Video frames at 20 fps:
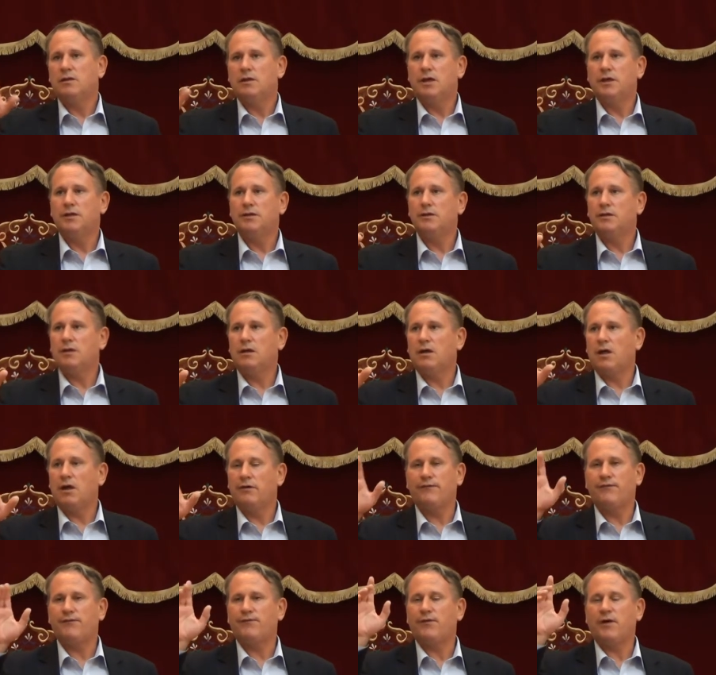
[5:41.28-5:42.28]
and I
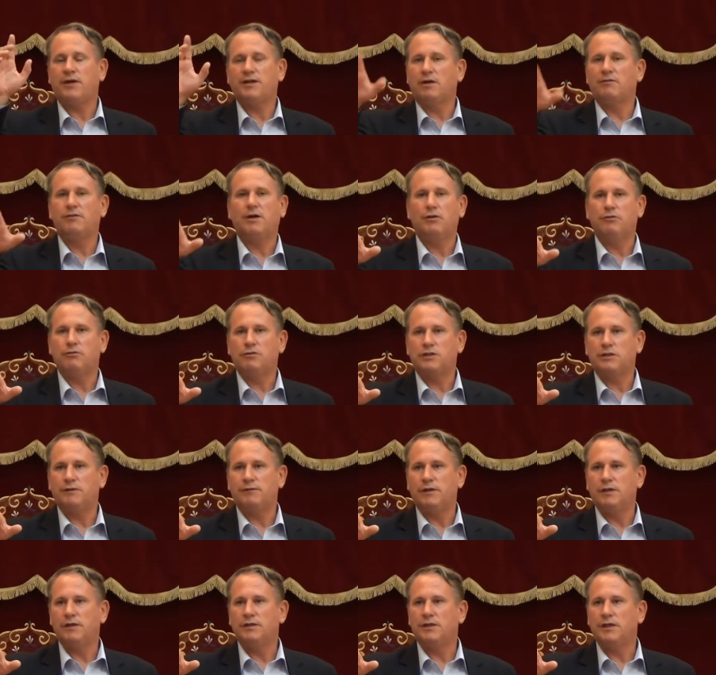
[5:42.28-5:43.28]
don't know if there are
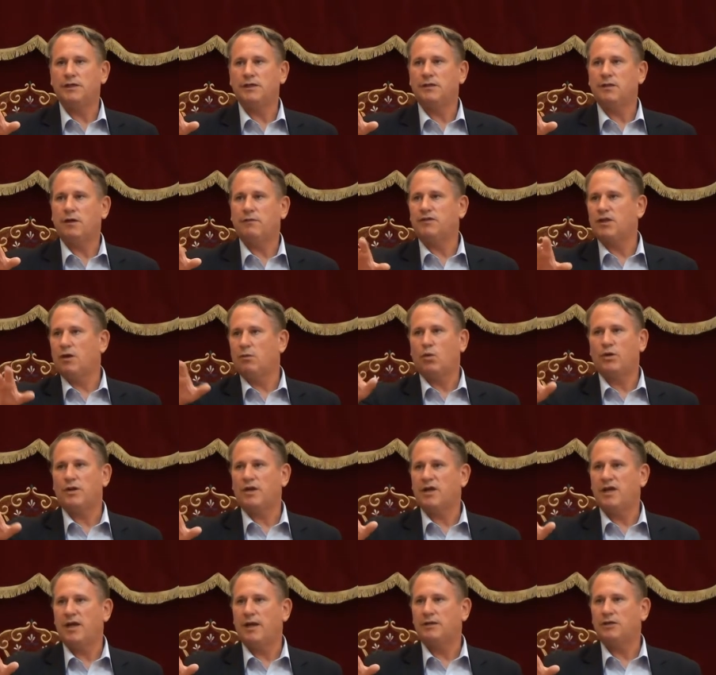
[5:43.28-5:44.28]
civilians in it. I've done
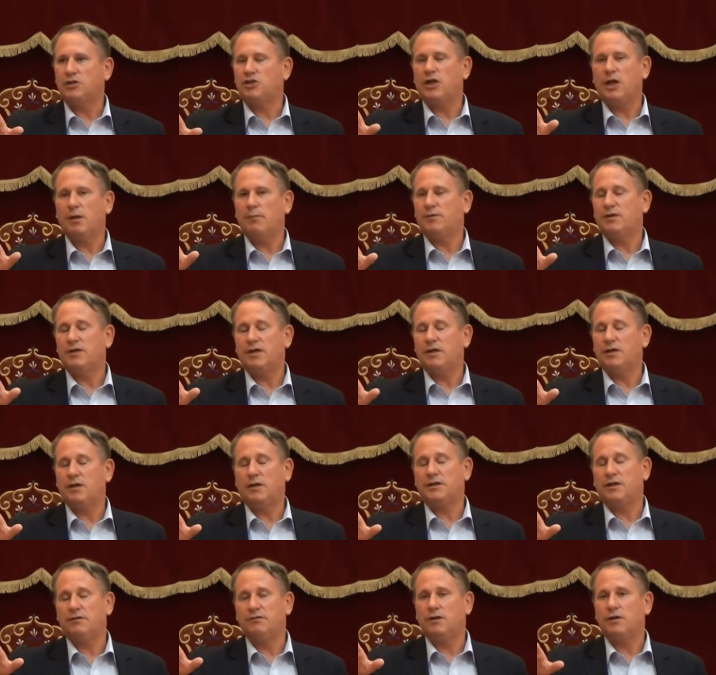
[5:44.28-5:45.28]
what I can to check, but
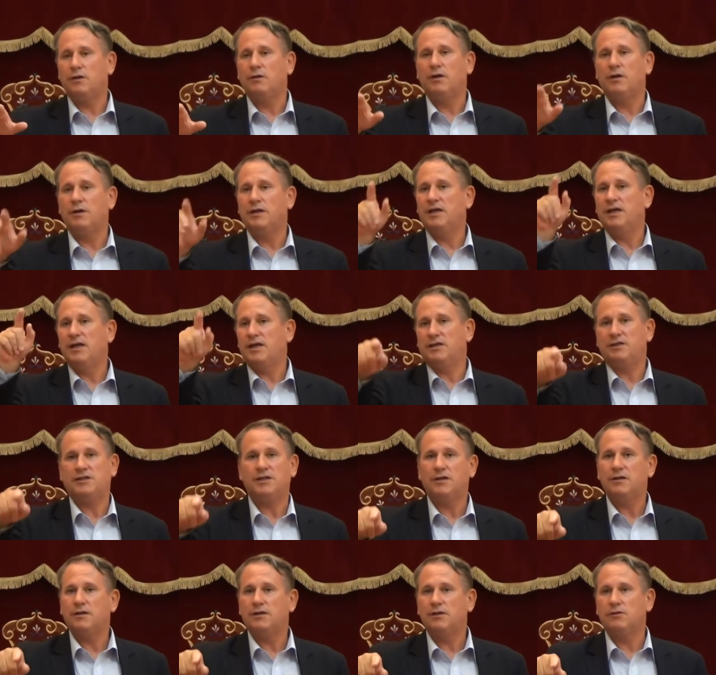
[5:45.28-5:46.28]
I don't know, and it hits
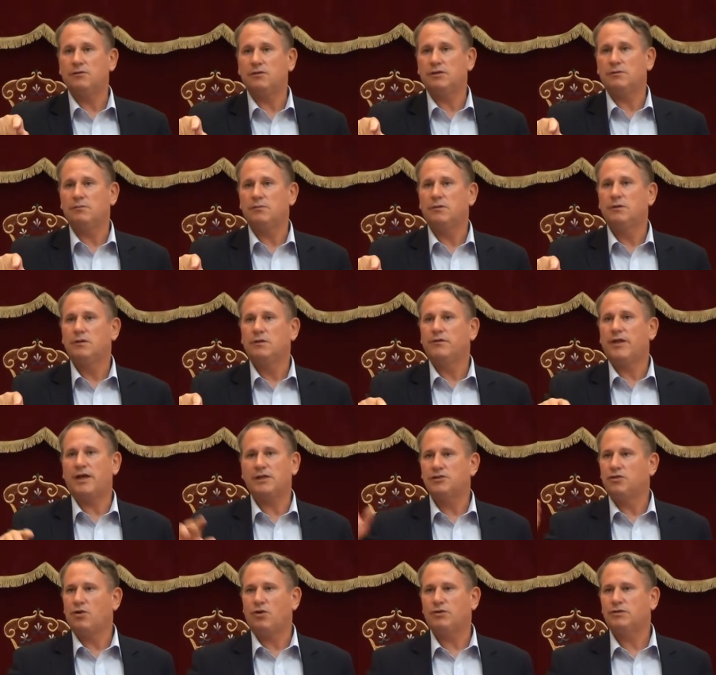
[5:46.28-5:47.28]
it and kills them.
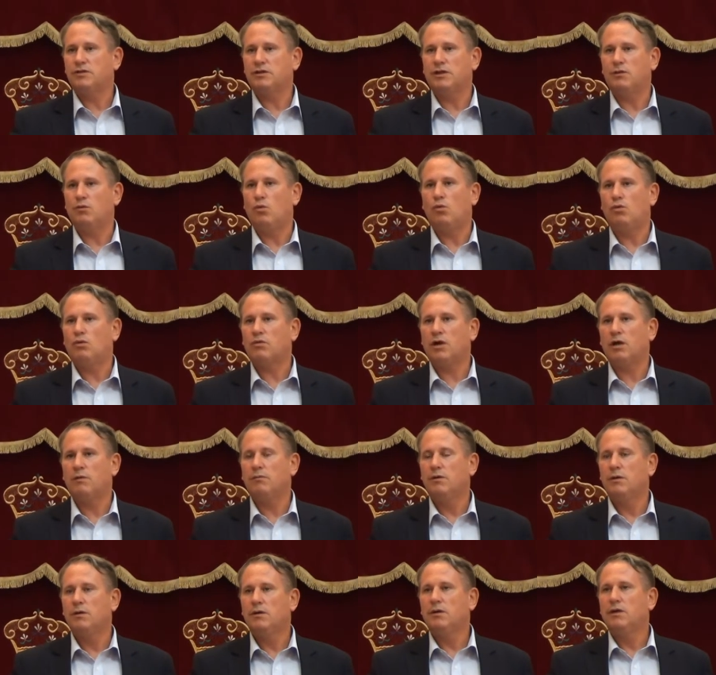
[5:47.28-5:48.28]
That's not a war
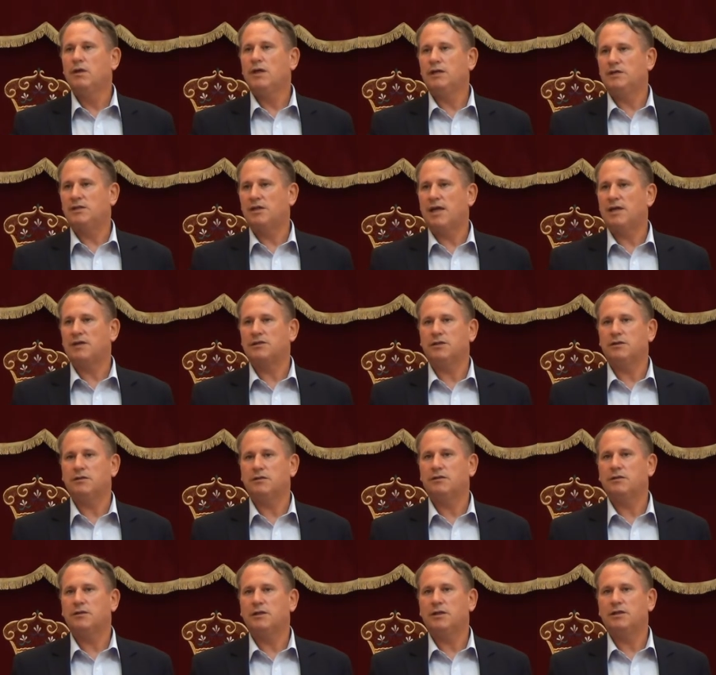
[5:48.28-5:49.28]
crime. It's an
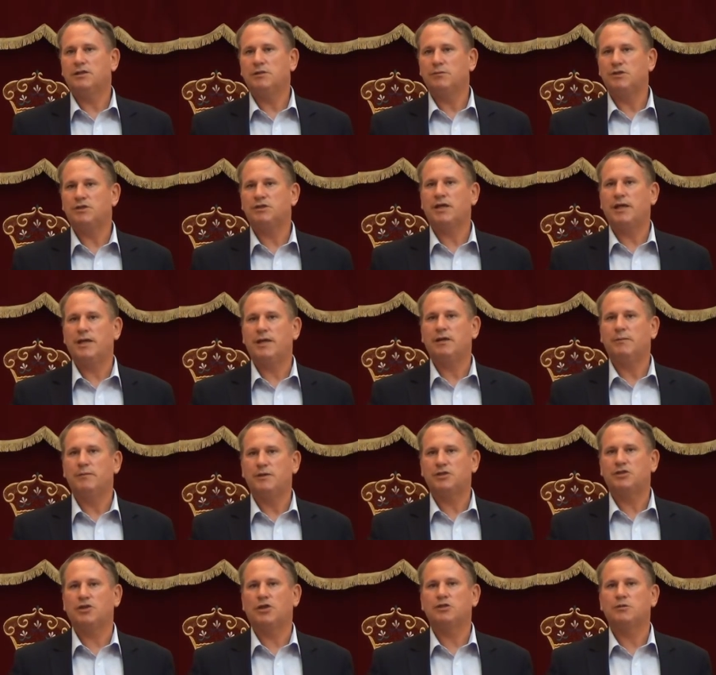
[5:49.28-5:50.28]
accident. It's a mistake, a
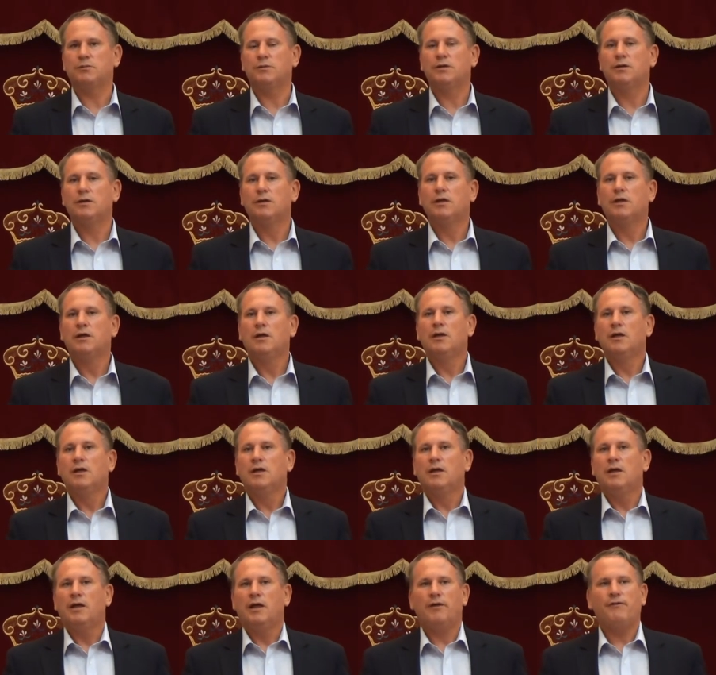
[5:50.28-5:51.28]
misjudgment.
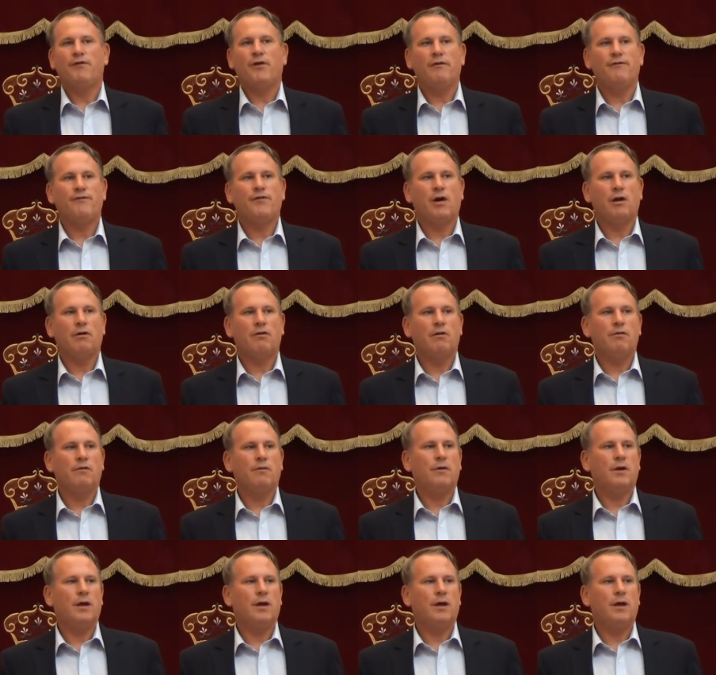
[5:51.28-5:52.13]
If I fire